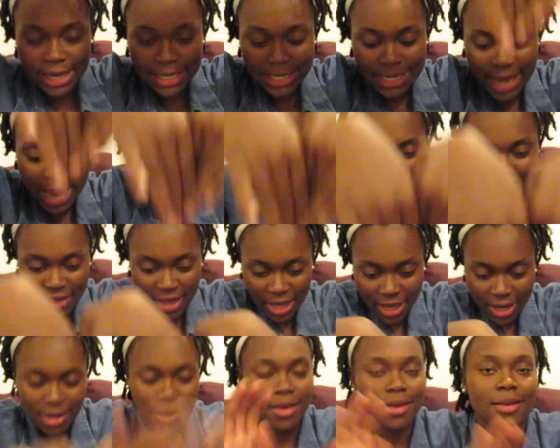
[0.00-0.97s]
dive
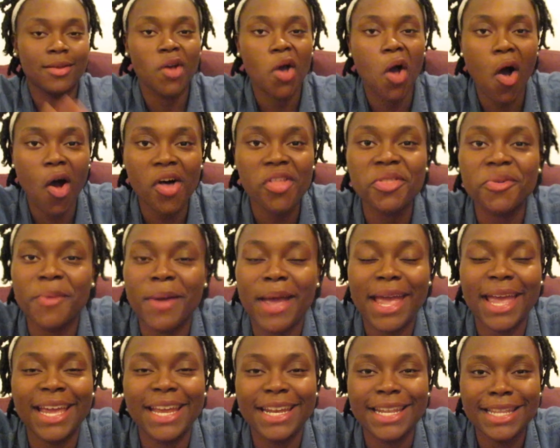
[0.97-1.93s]
in all the
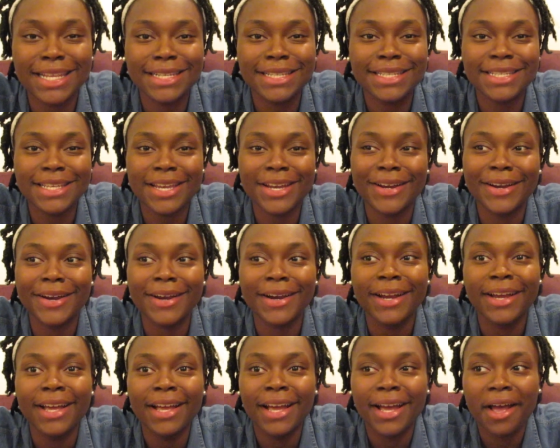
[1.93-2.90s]
way in this
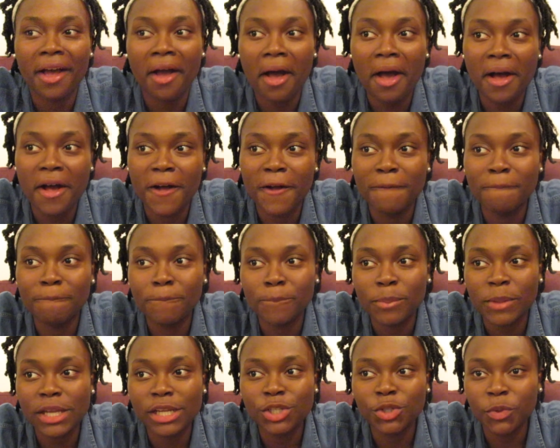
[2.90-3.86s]
year
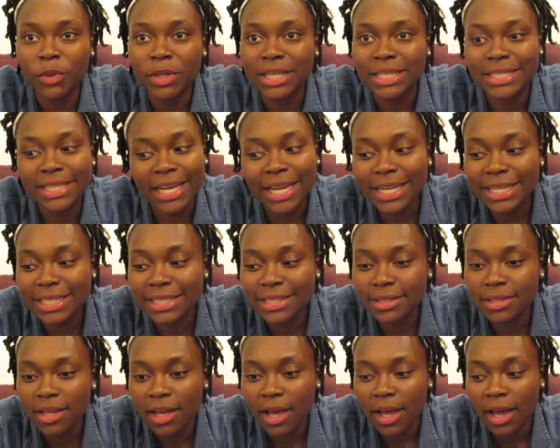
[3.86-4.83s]
in
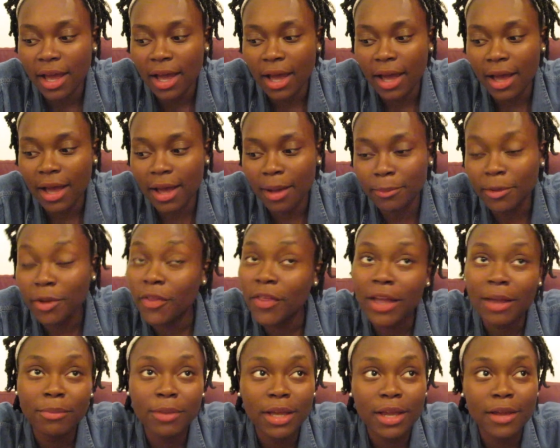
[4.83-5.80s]
26. Another
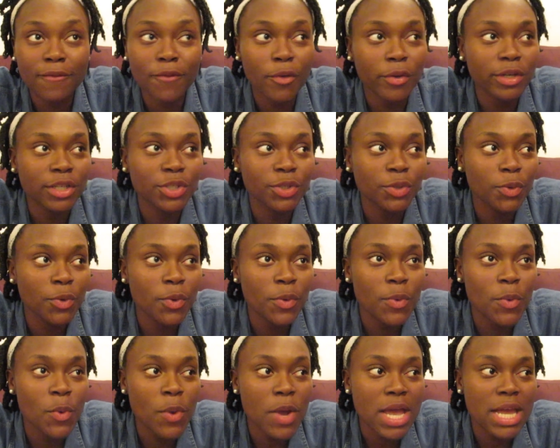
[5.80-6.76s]
thing I'm looking forward
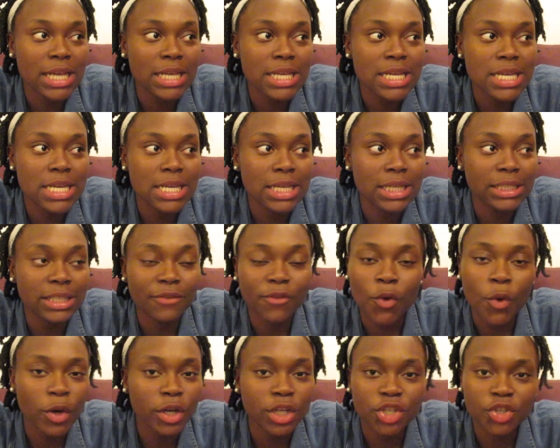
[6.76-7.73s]
to is, of
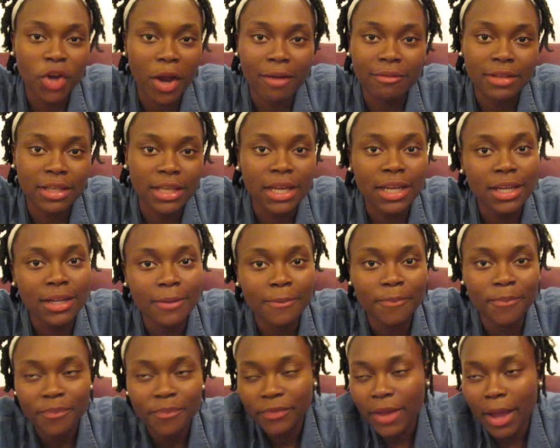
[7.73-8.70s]
course, traveling.
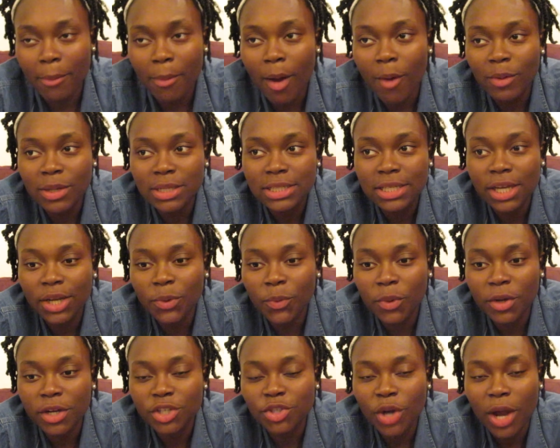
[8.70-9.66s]
I'm always going to
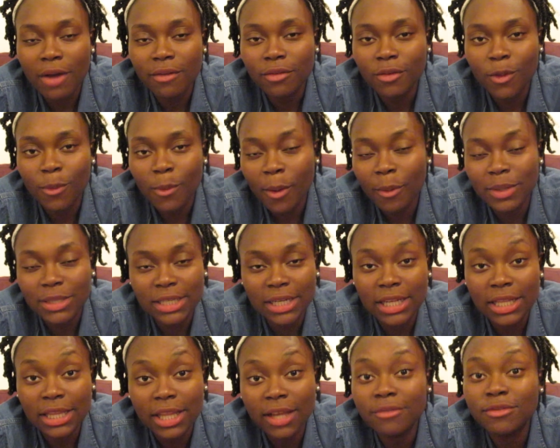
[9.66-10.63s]
want to travel. I'm always going
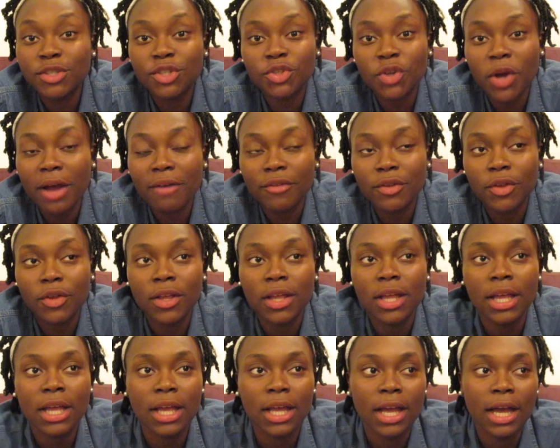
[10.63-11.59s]
to love to travel.
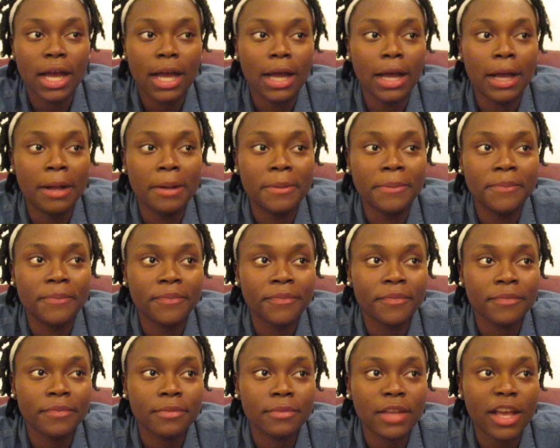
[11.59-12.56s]

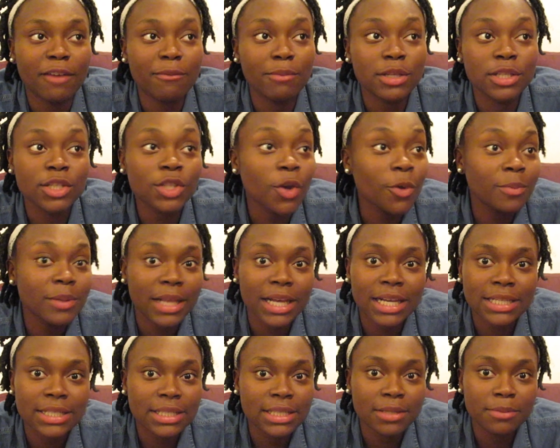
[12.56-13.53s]
I've been so
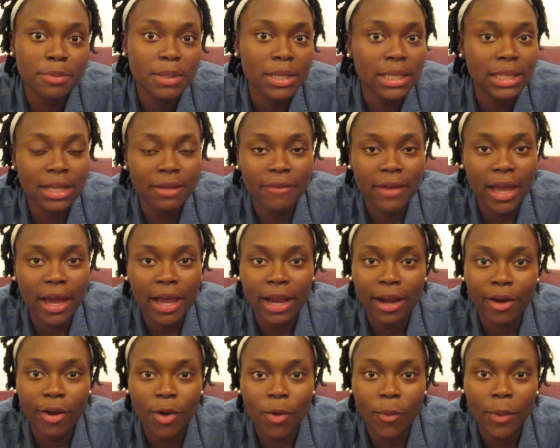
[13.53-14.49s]
blessed to be living out
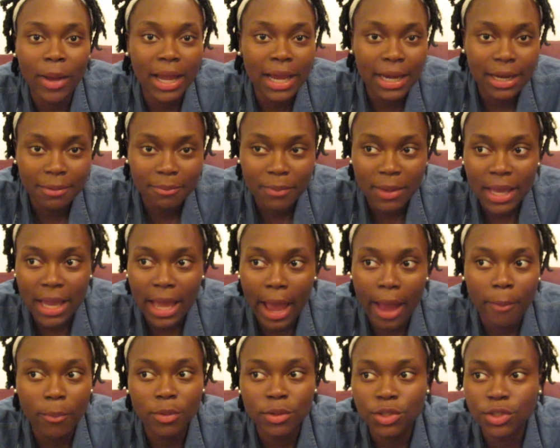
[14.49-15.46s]
here in Kuwait and being
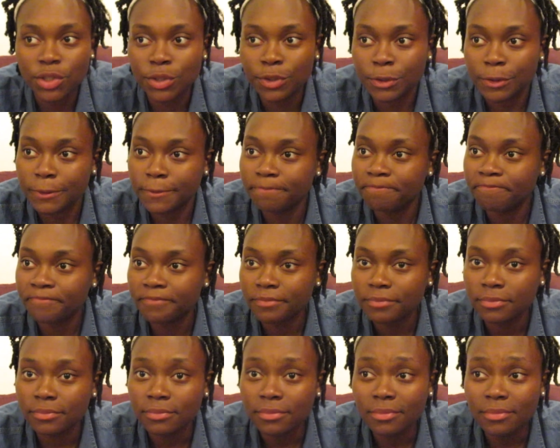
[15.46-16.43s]
able to
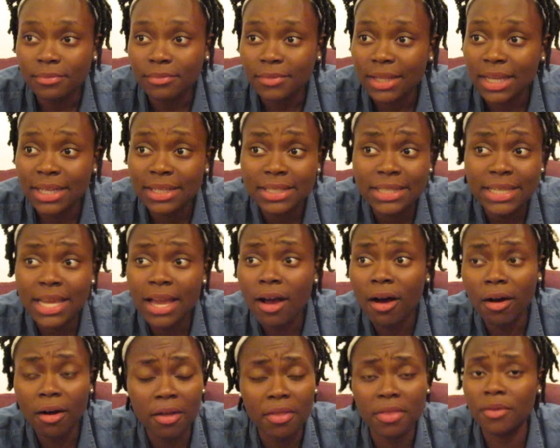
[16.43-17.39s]
see
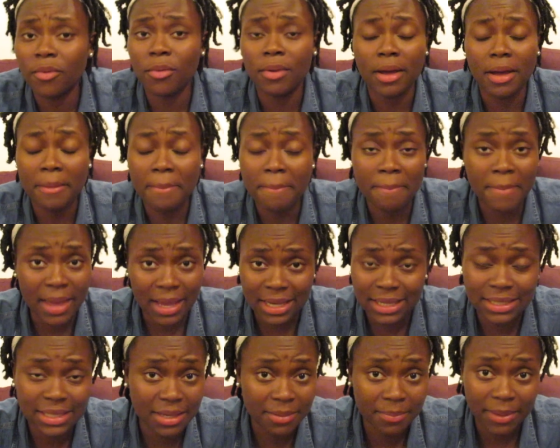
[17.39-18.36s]
all the
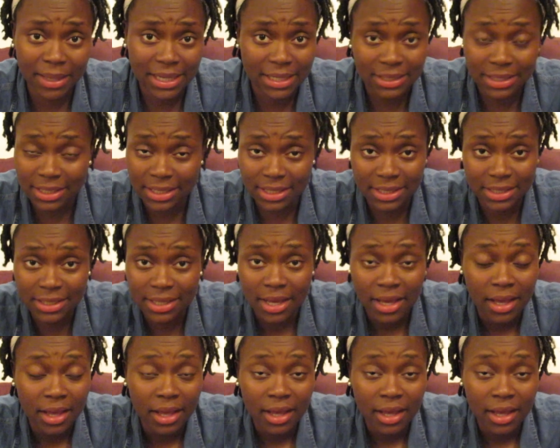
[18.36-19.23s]
amazing places